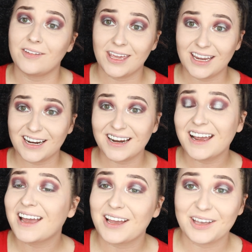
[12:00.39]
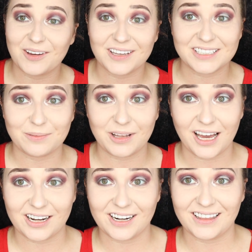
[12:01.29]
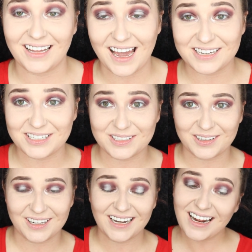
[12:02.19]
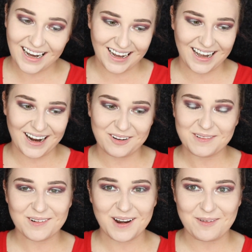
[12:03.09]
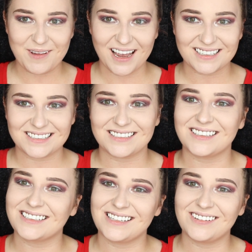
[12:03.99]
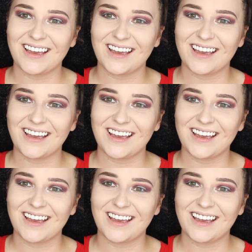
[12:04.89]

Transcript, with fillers: of here, go get some liner and lashes on, and I'll be right back to talk to you